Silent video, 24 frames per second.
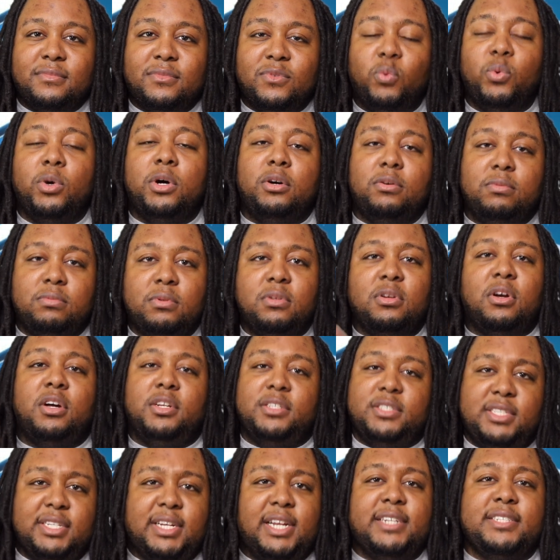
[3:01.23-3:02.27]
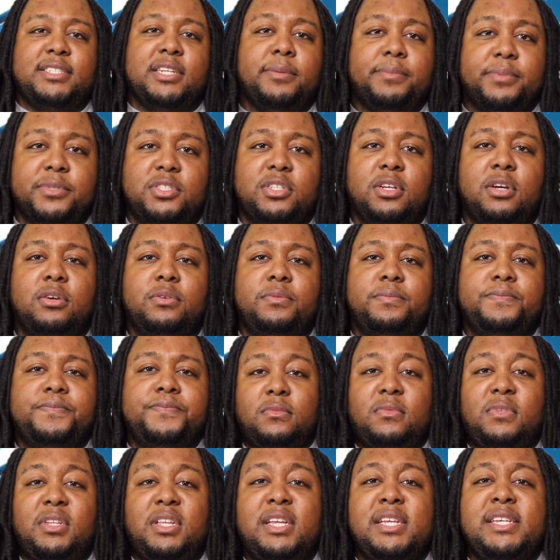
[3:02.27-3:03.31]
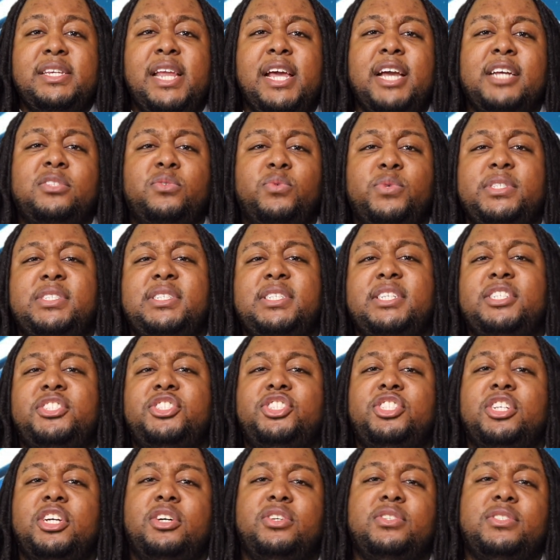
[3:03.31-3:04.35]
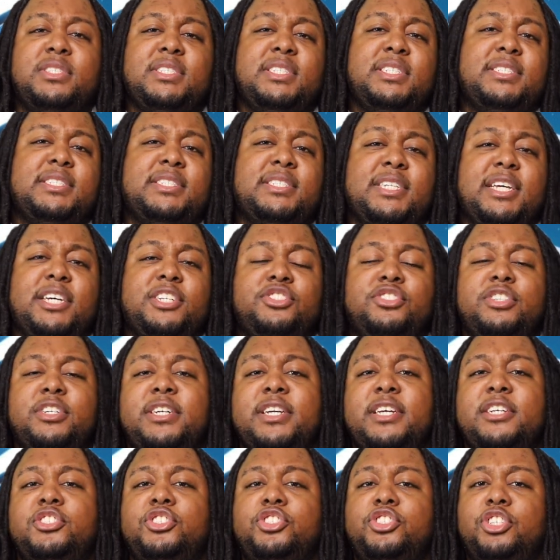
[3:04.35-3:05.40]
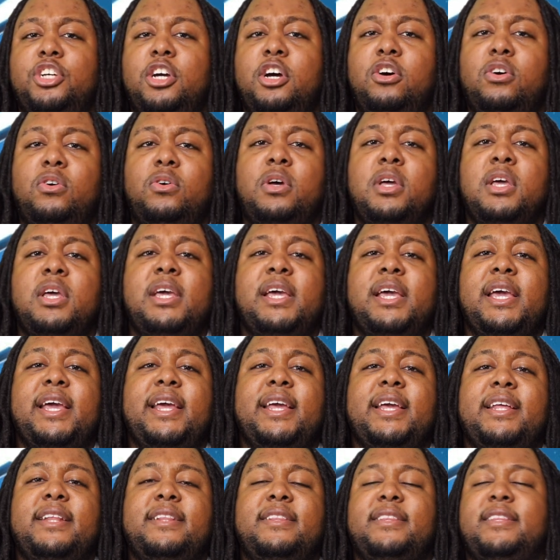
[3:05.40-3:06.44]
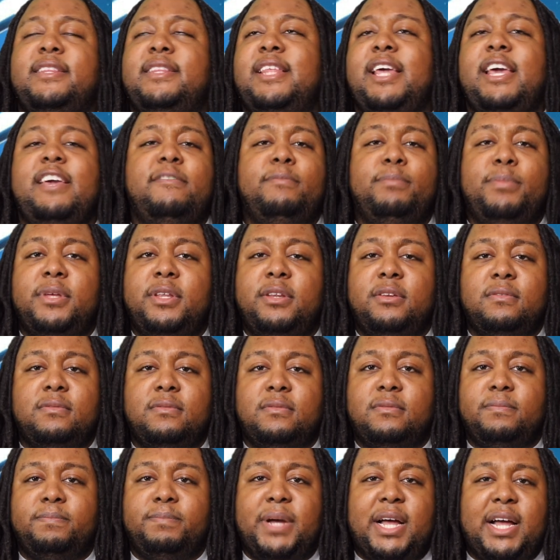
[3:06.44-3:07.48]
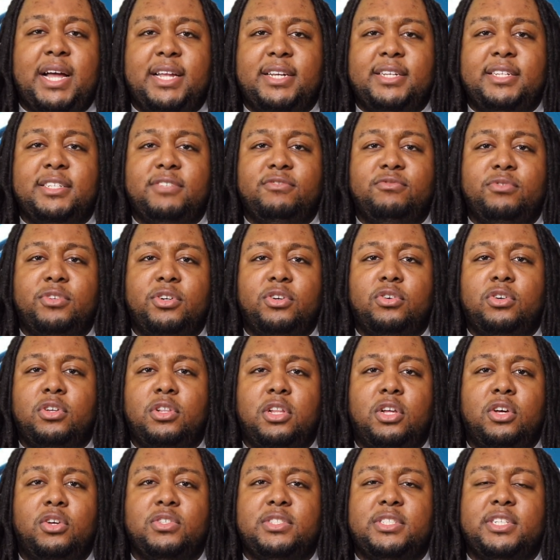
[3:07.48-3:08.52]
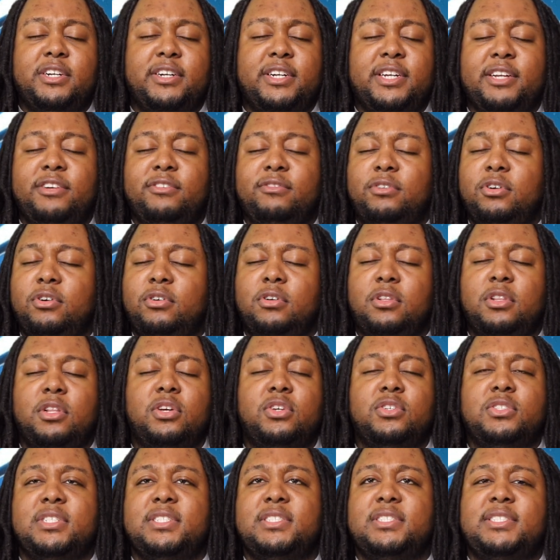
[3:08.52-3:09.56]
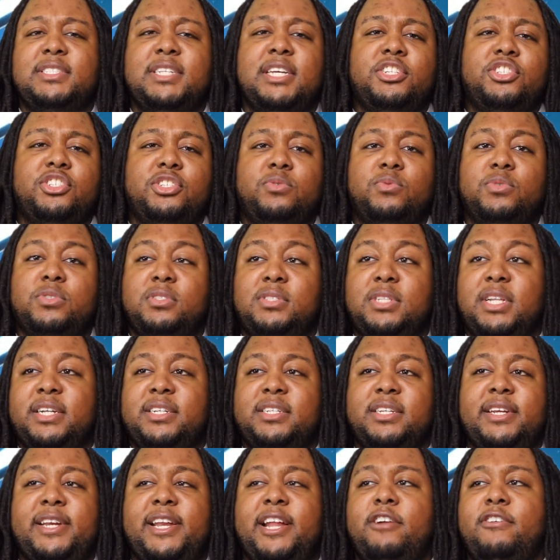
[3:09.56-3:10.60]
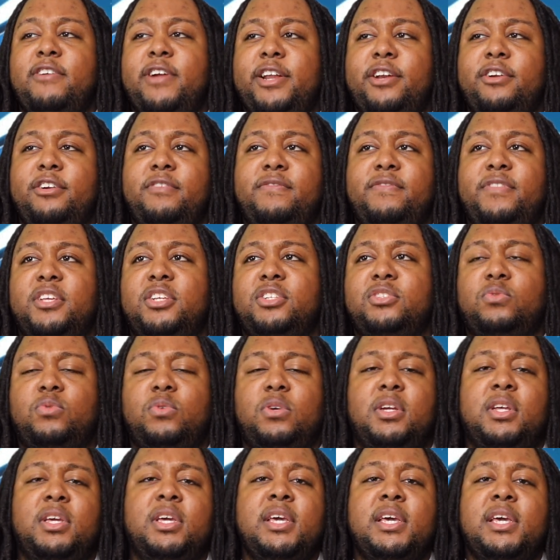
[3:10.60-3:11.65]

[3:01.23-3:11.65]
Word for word: Well, on tonight's episode. Next we see Chelsea, Cedric, and Joe, and they've been bonding real close. They're getting real close, and Cedric was like the narrator of this one.